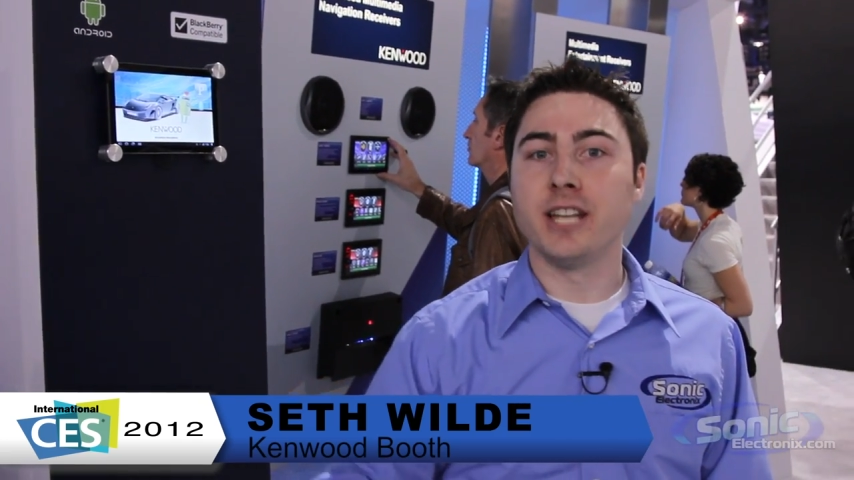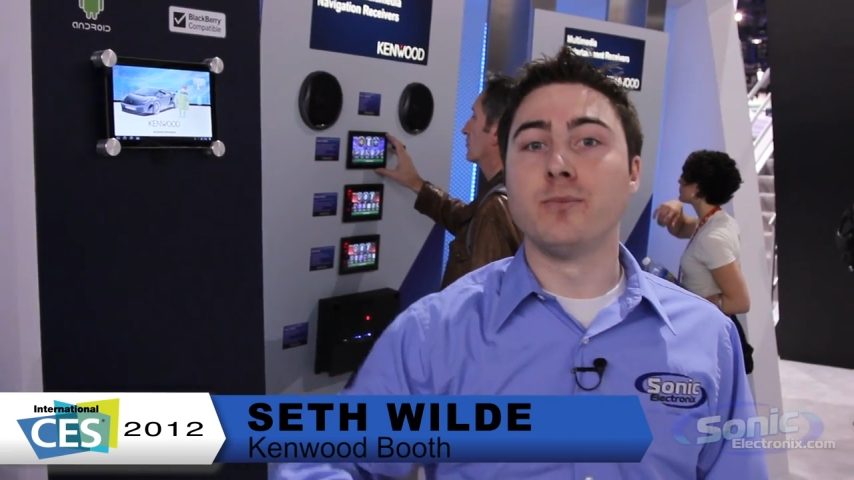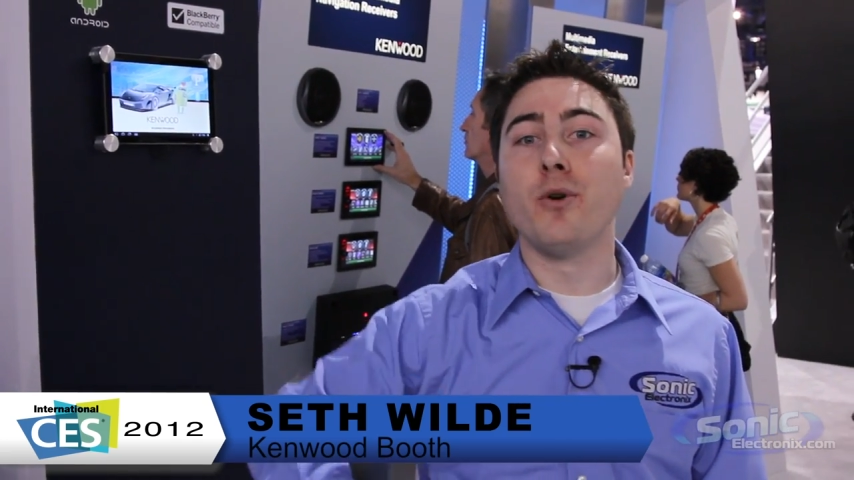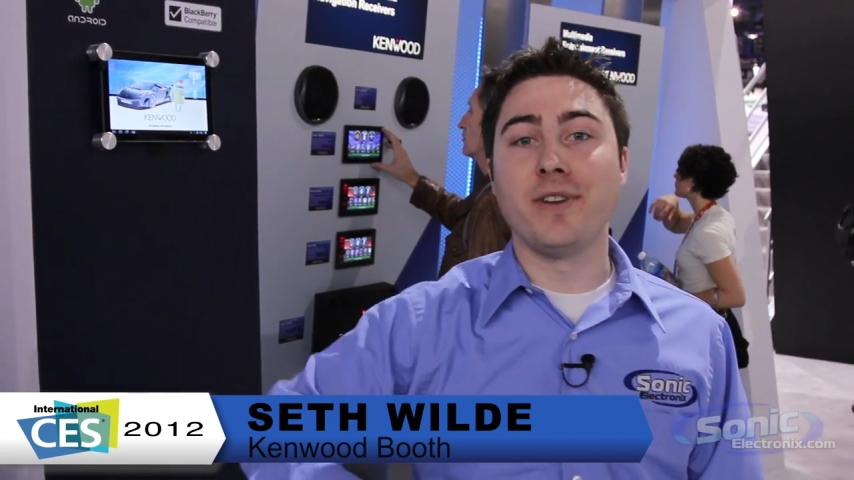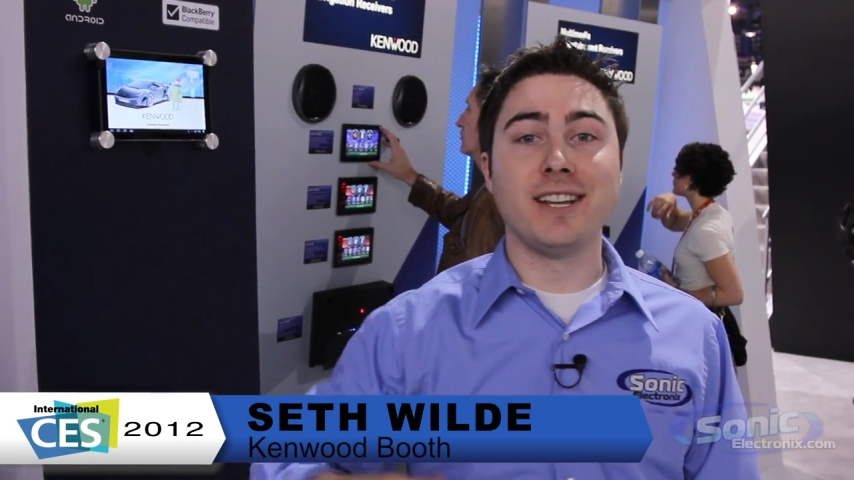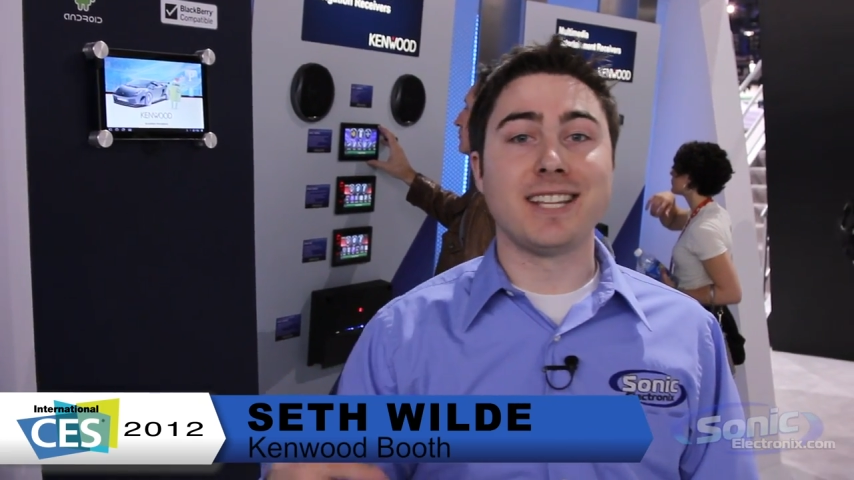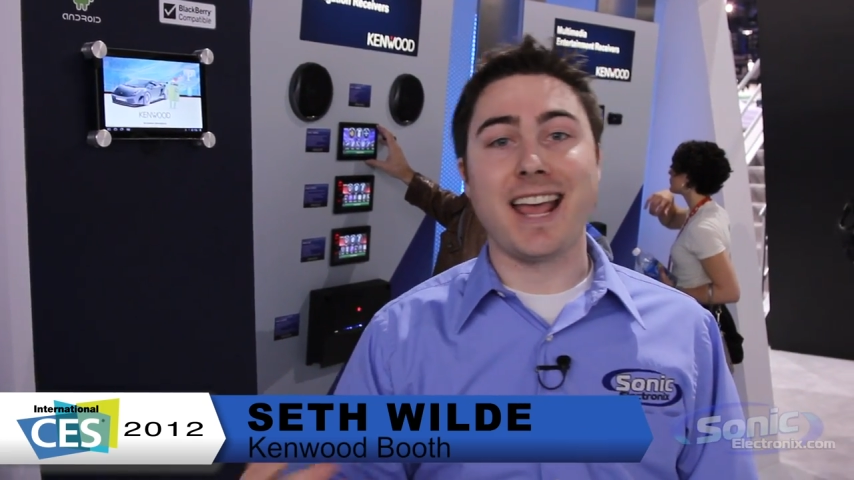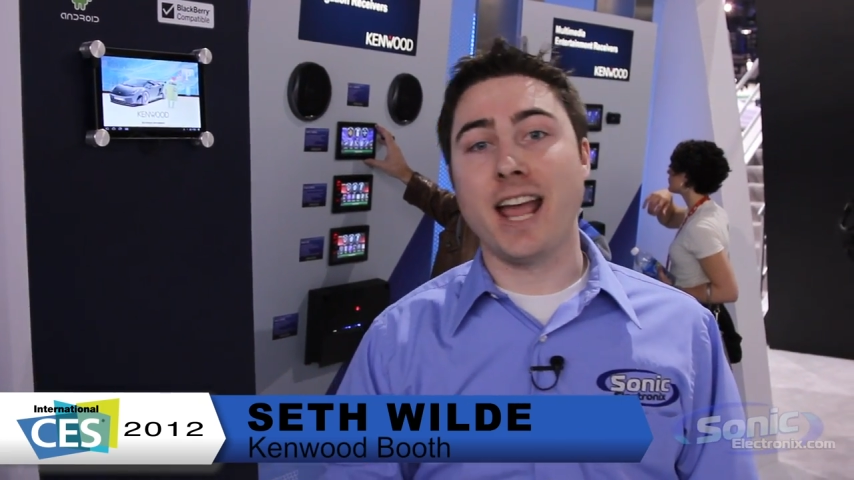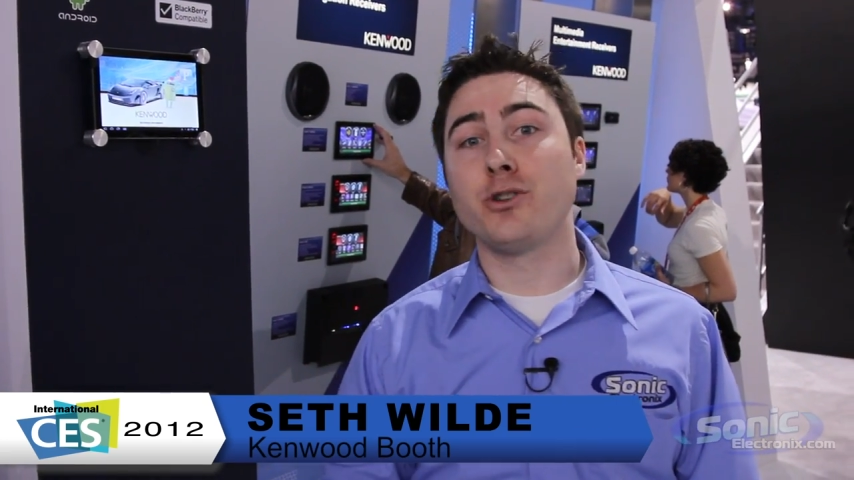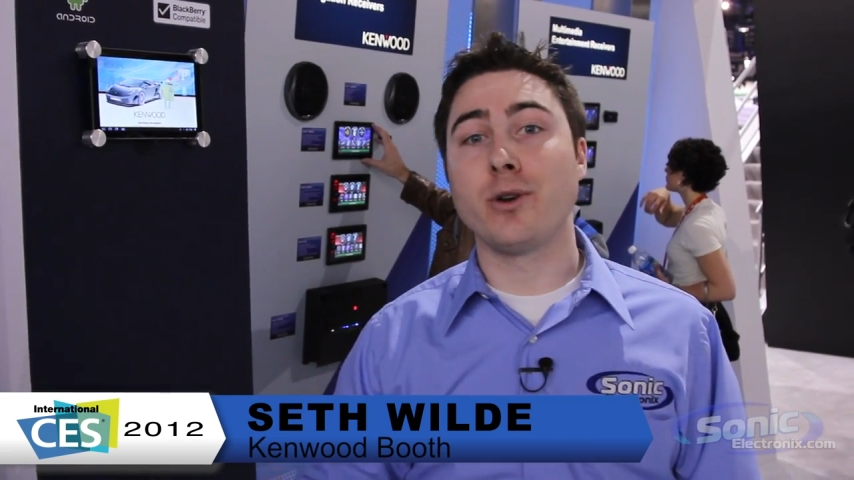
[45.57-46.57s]
it's moving
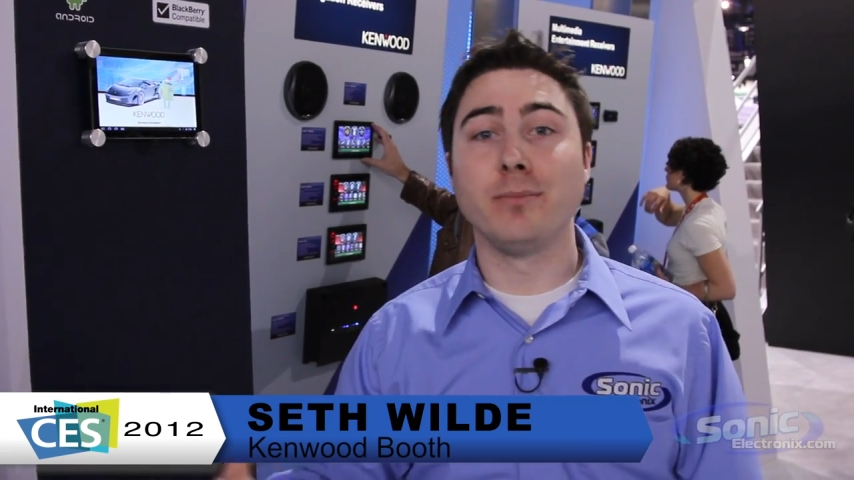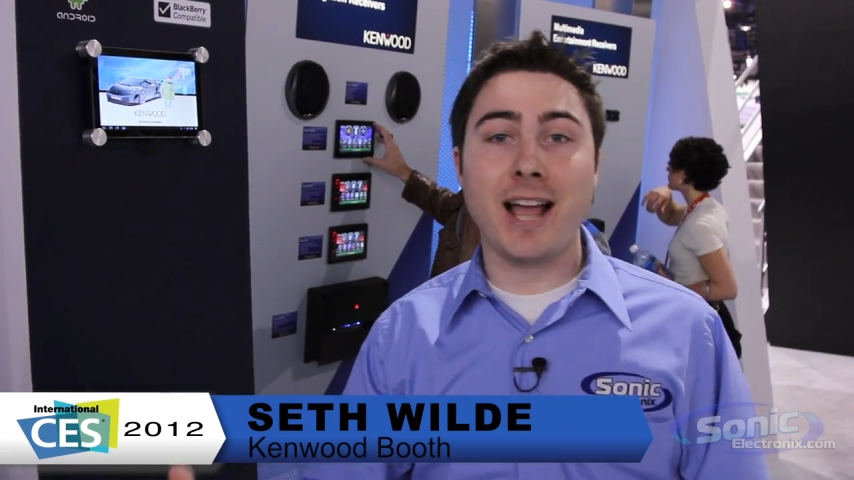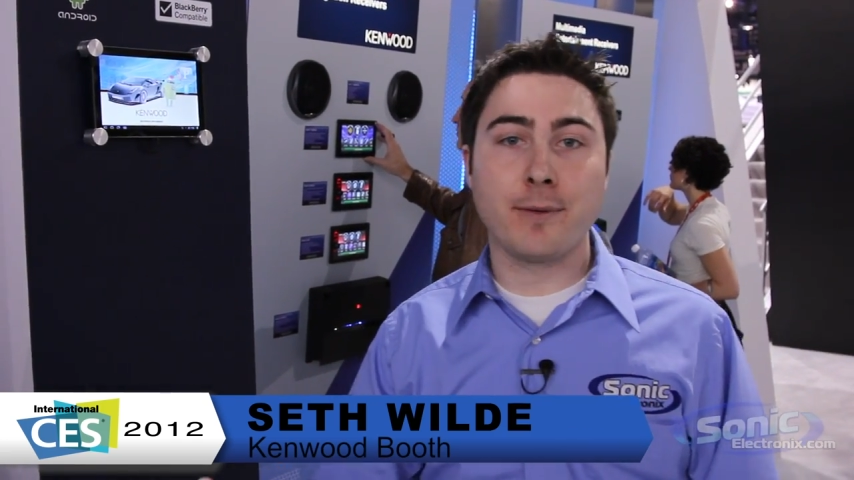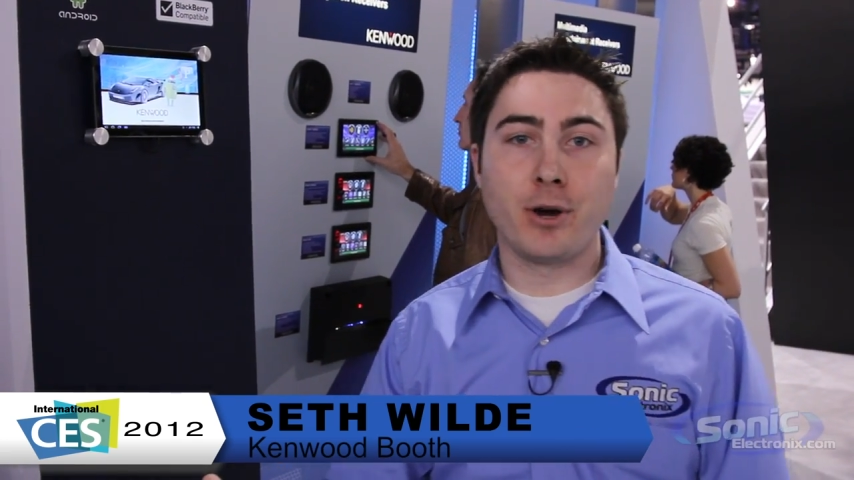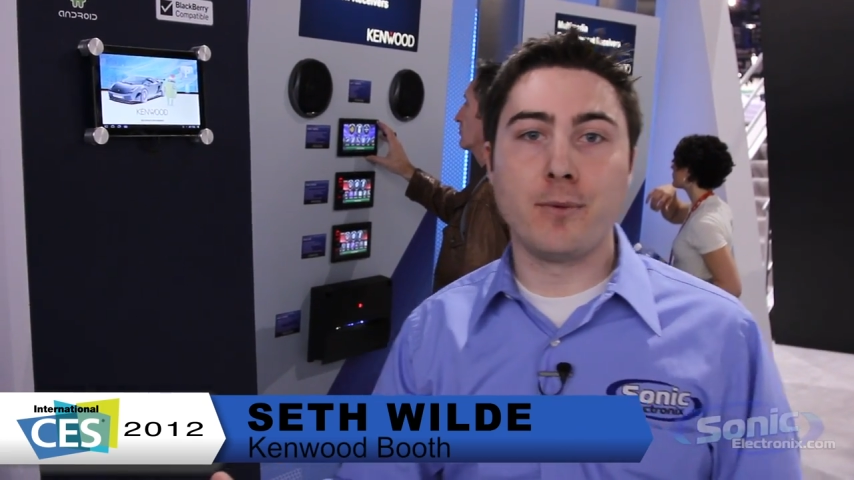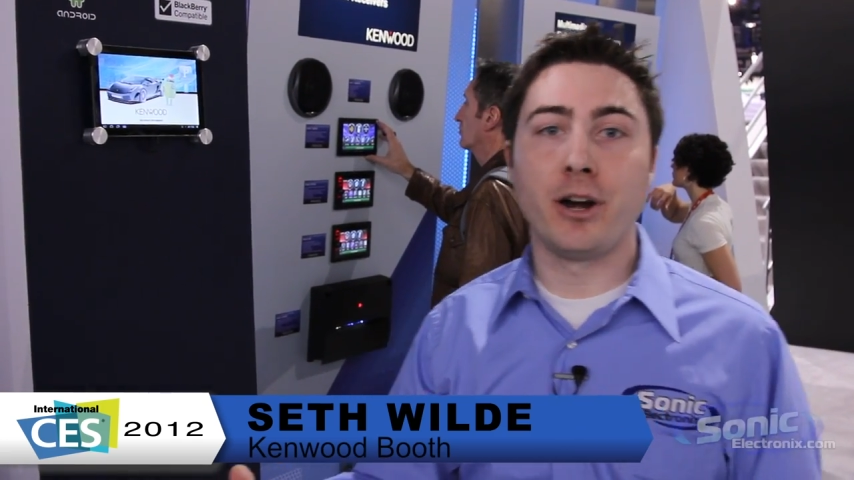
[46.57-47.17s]
into the Android and BlackBerry